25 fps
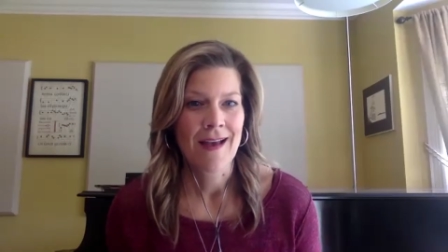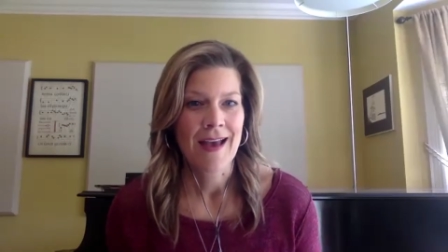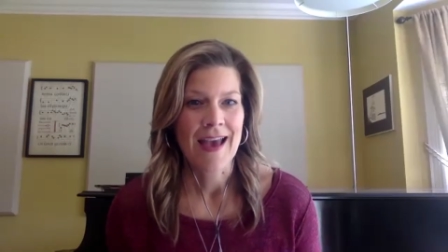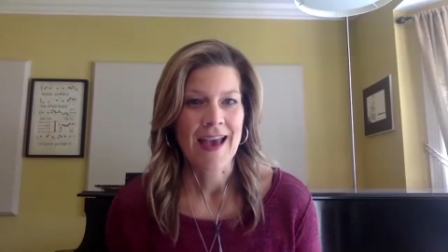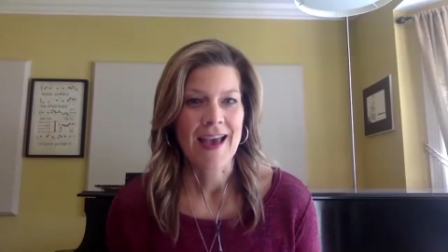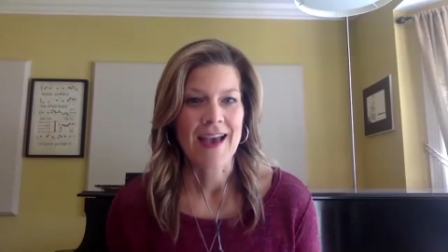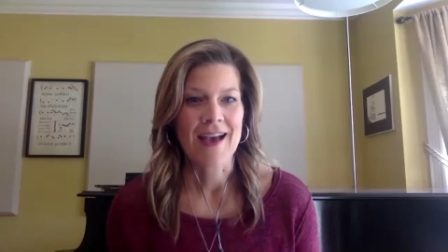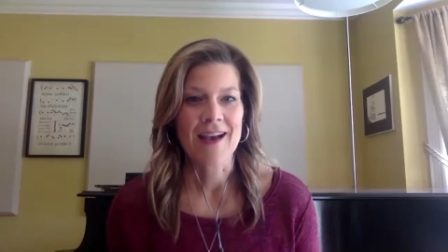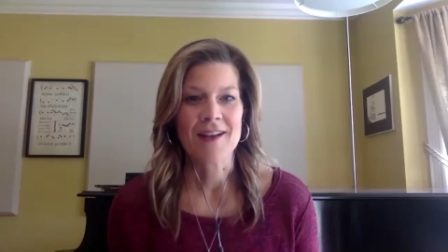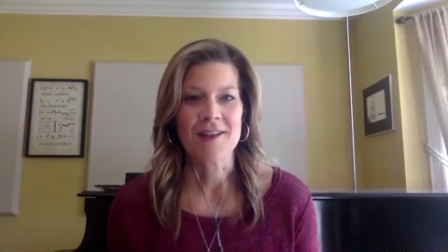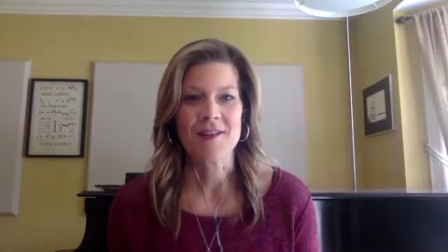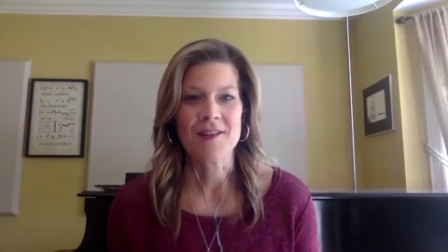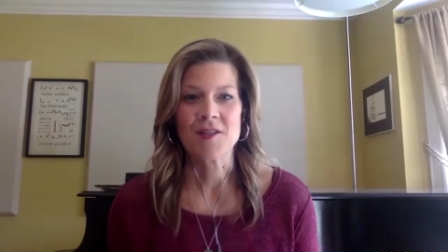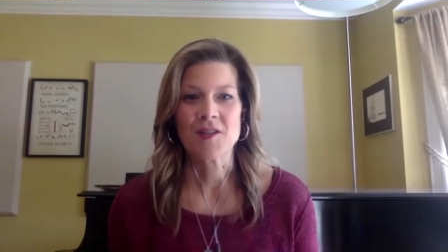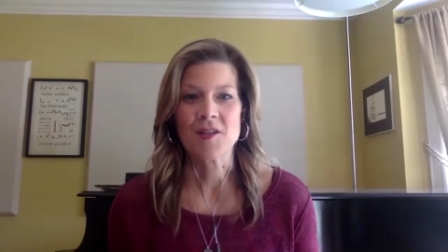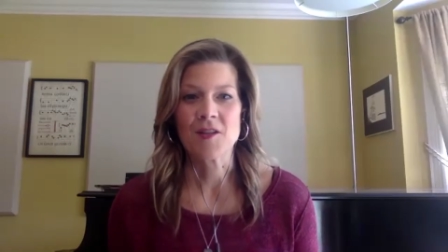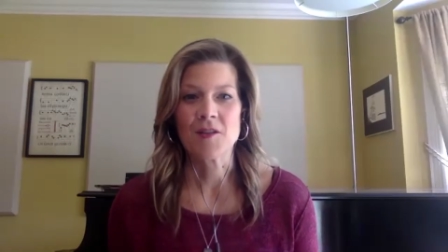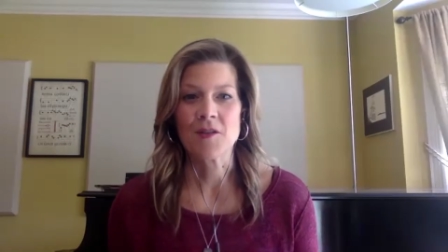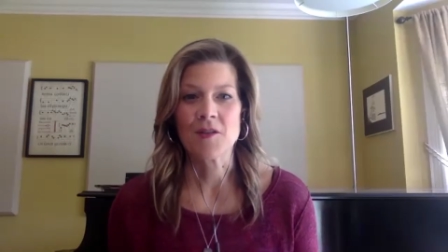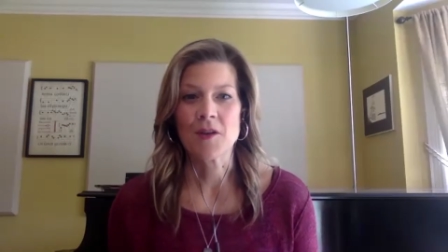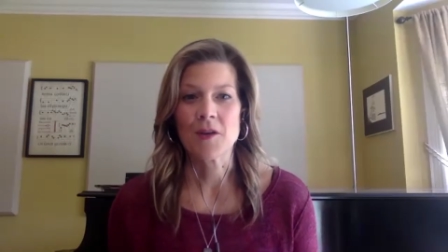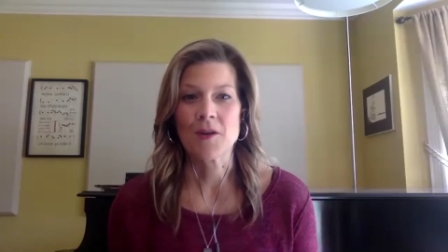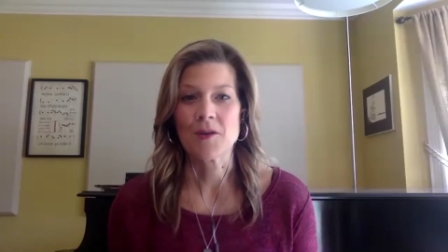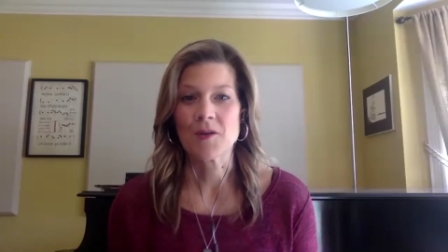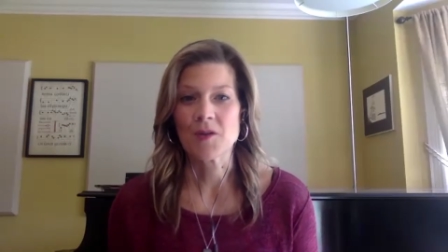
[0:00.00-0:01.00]
And
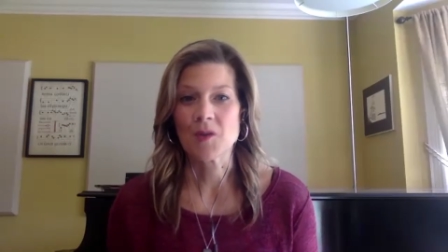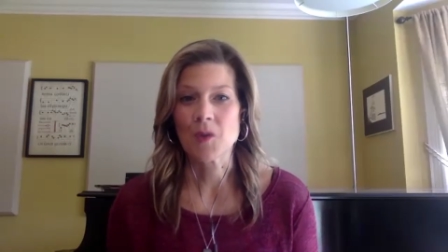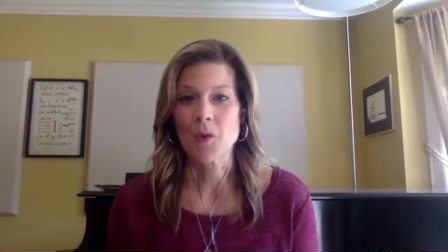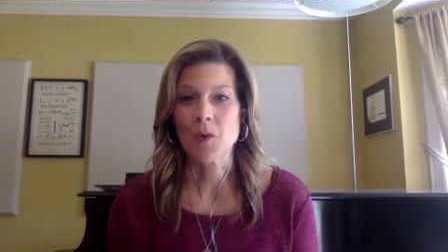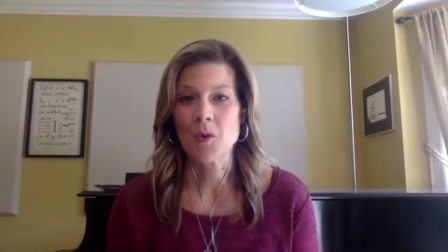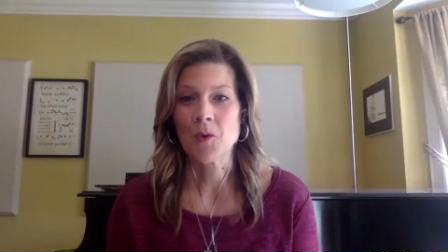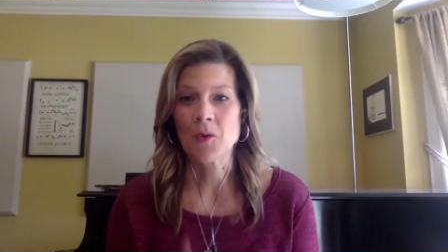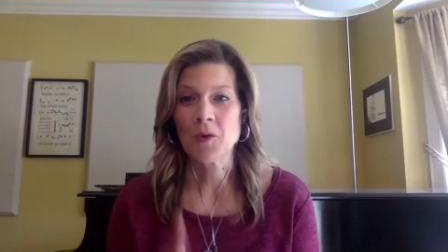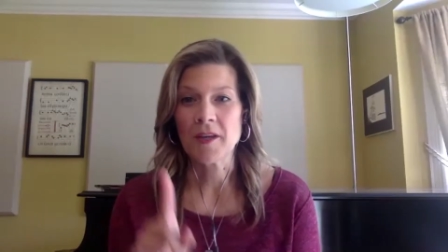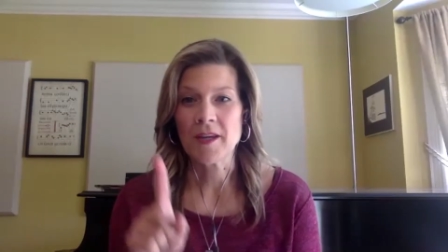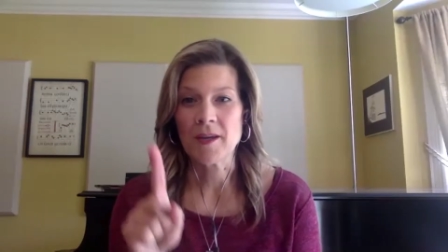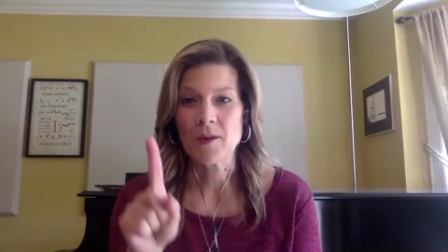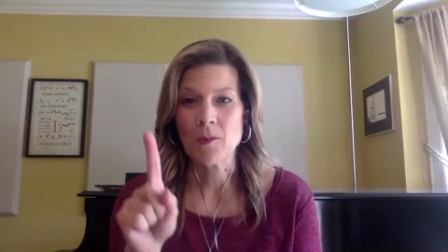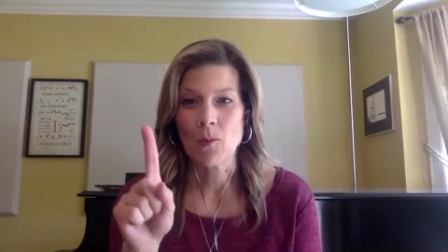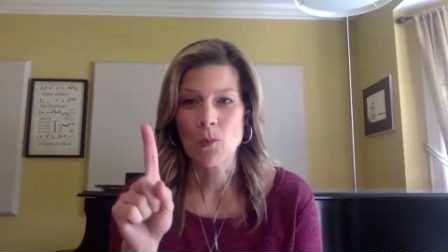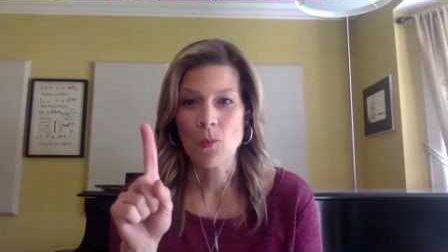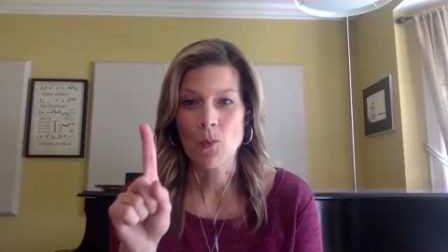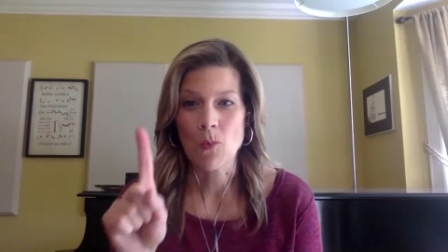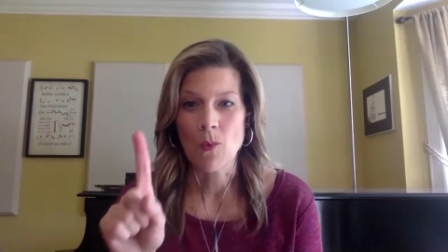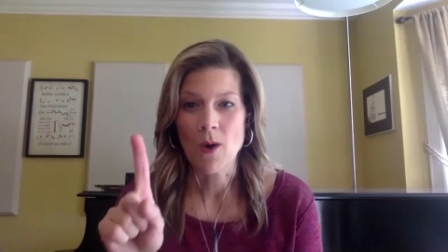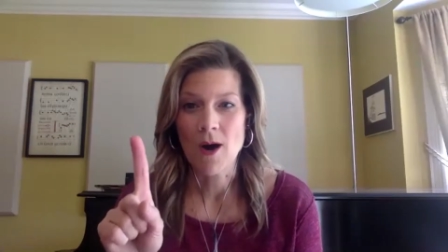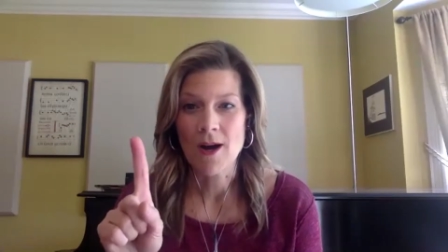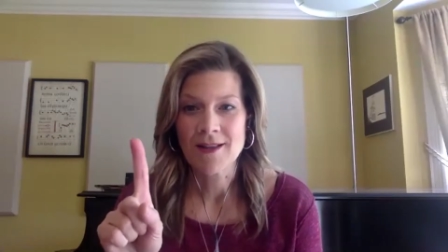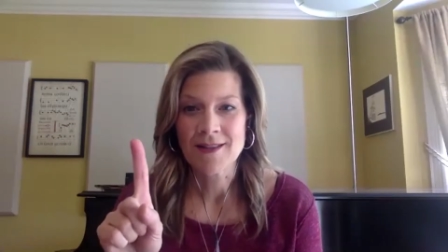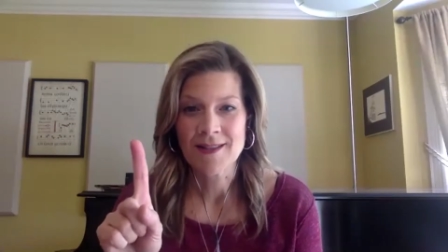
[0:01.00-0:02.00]
there's only
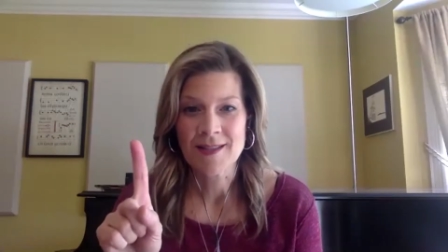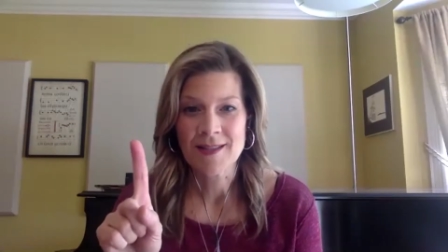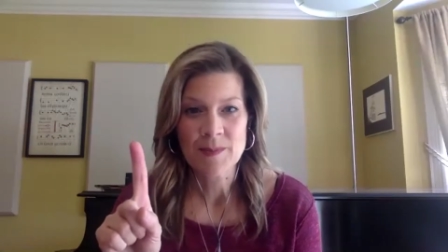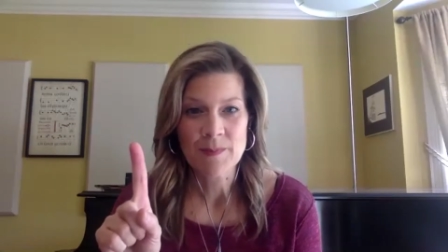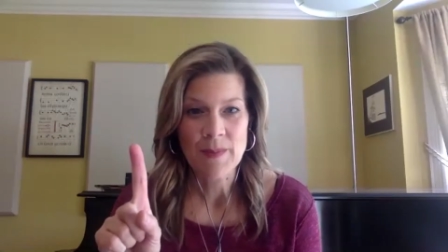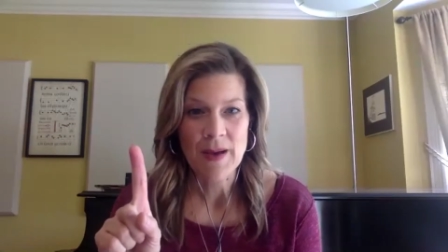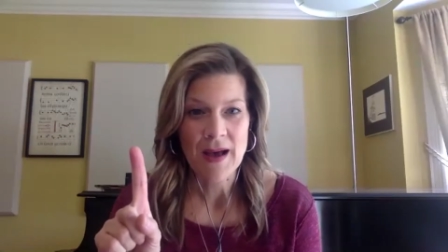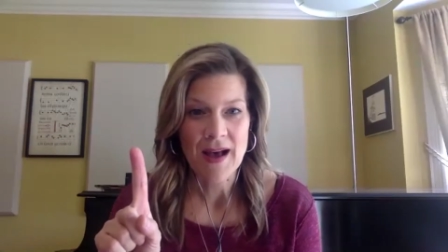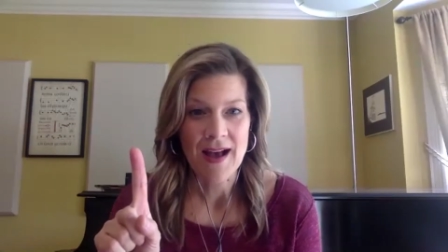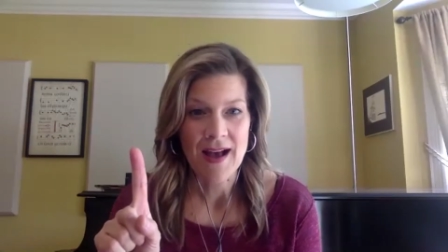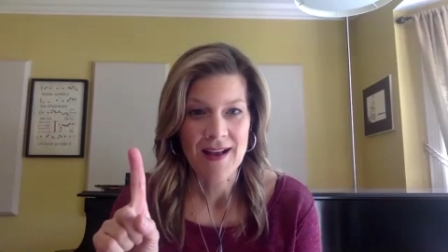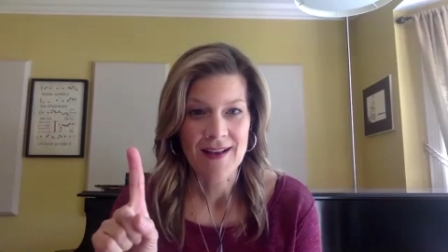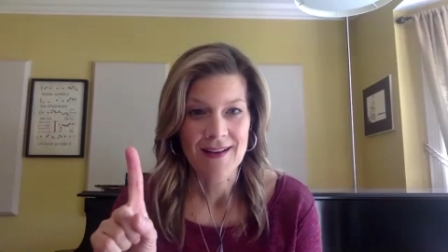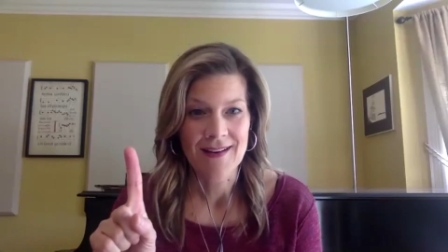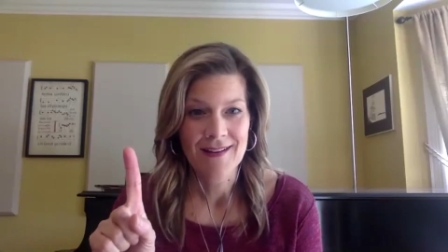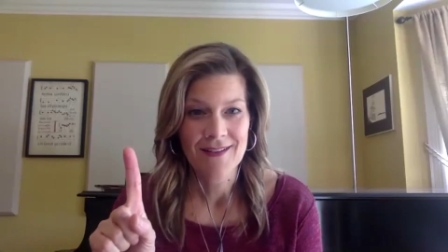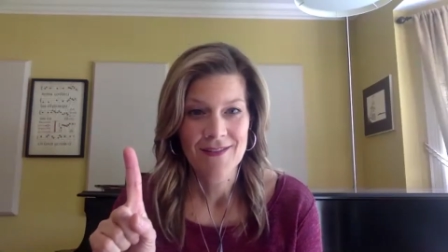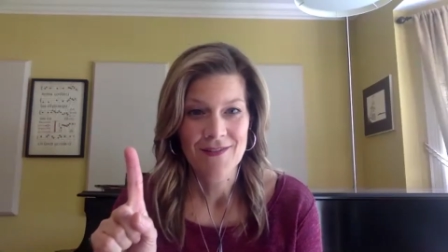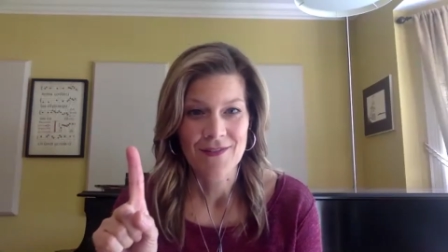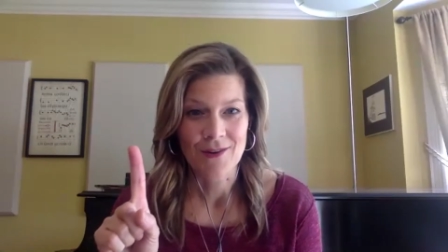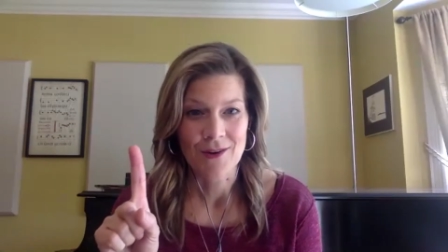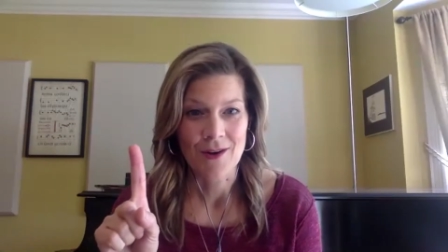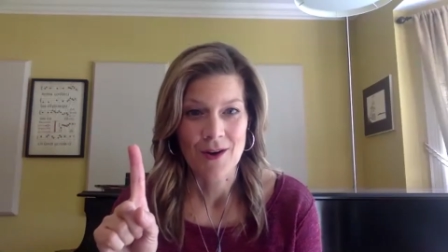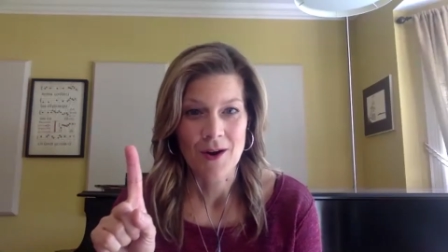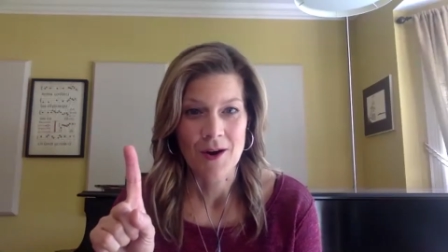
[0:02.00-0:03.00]
one spot
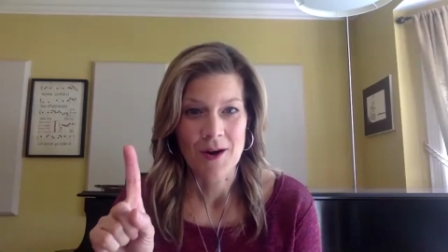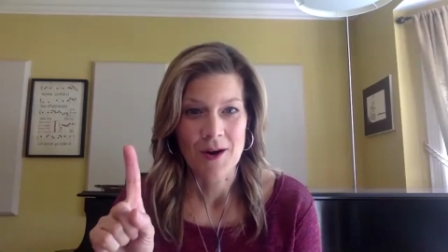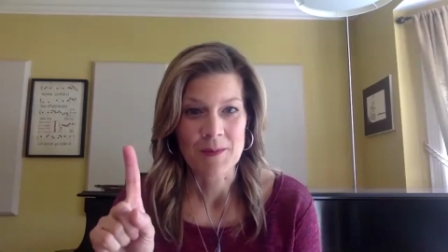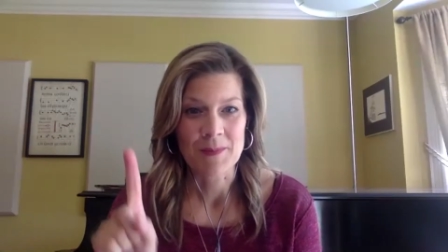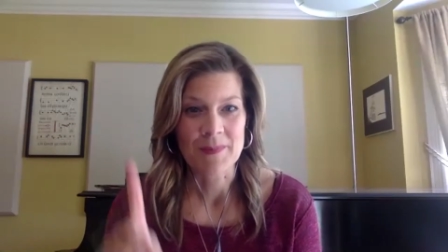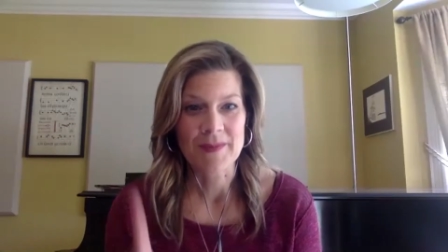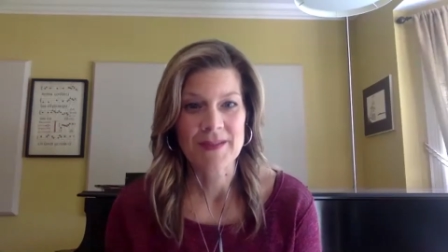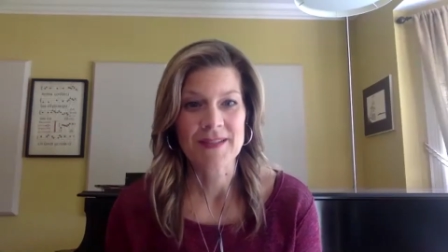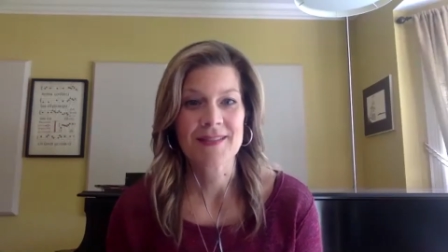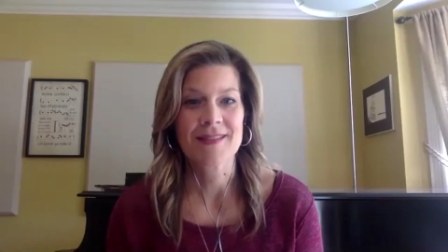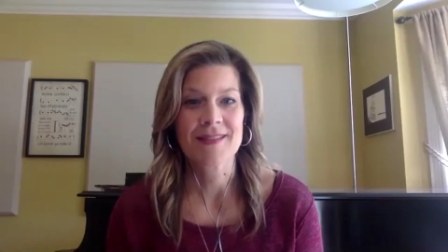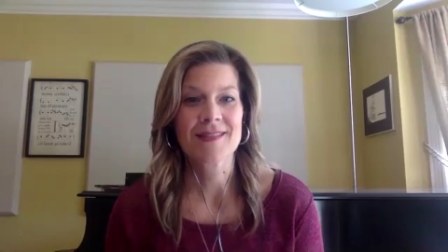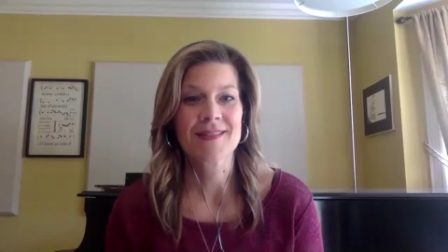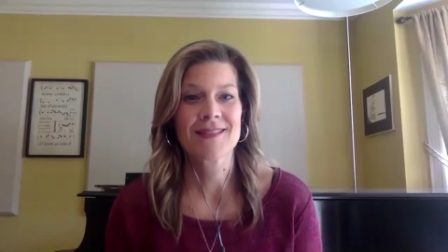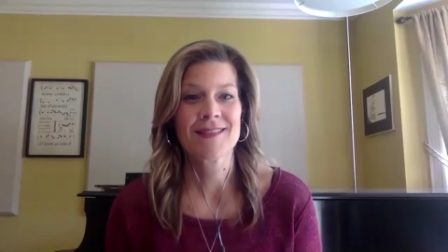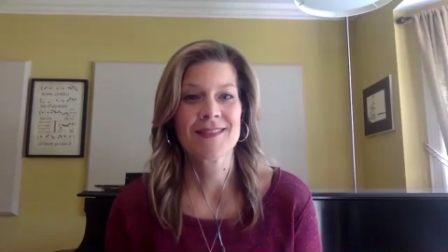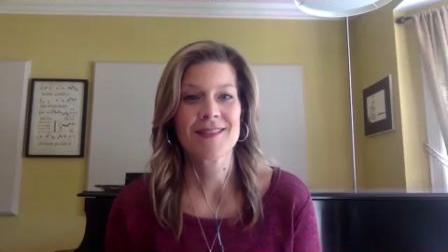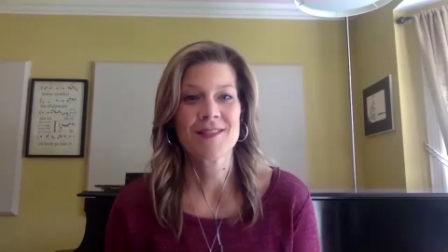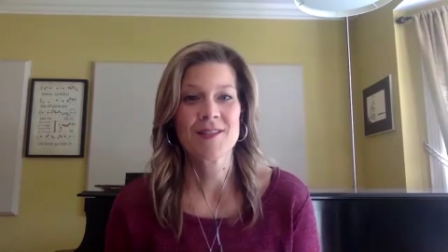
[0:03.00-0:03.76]
for a harpist.